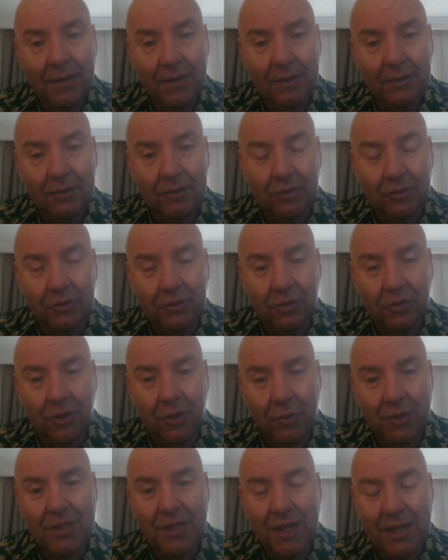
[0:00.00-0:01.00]
So it
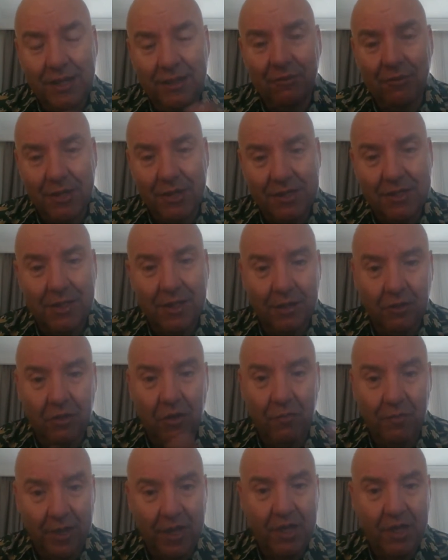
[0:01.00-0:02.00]
was an interesting
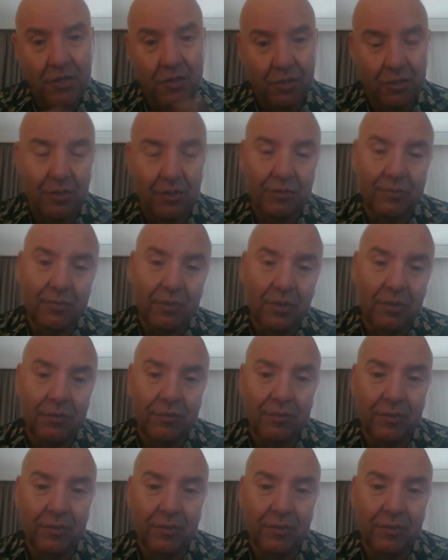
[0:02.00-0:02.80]
combination of